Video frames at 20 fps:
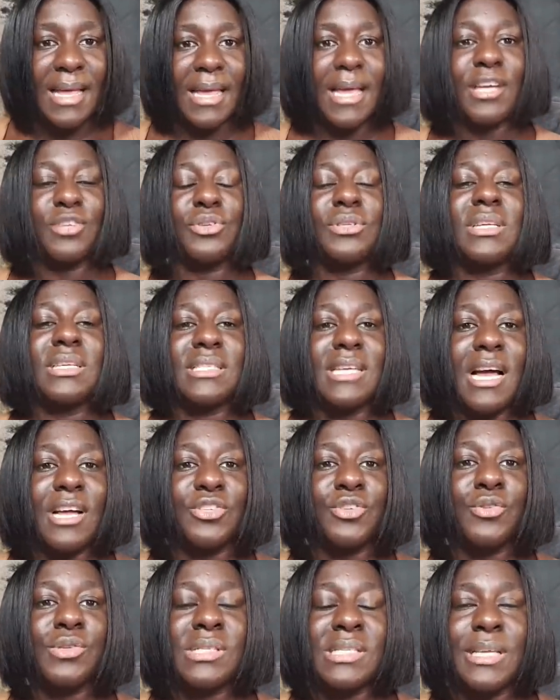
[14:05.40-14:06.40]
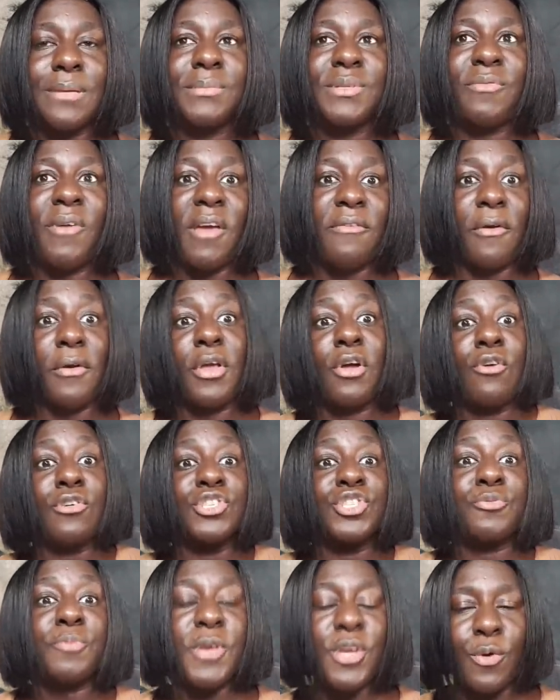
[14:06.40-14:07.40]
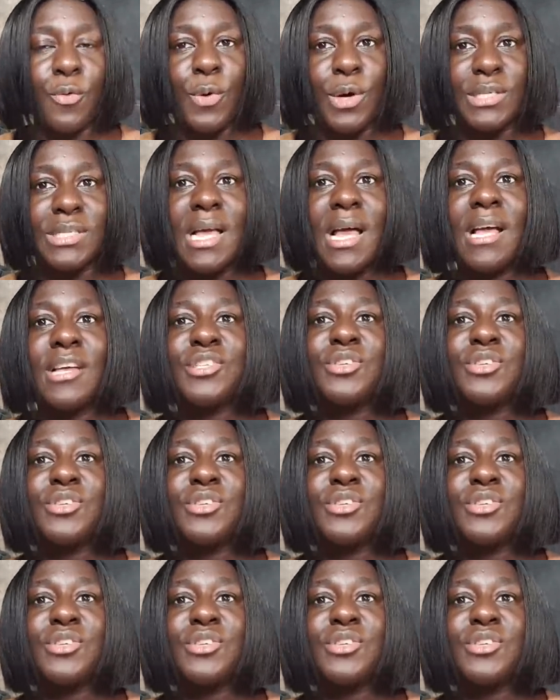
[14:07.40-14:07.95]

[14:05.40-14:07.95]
and GASH1 and Thato seems very, very conspicuous.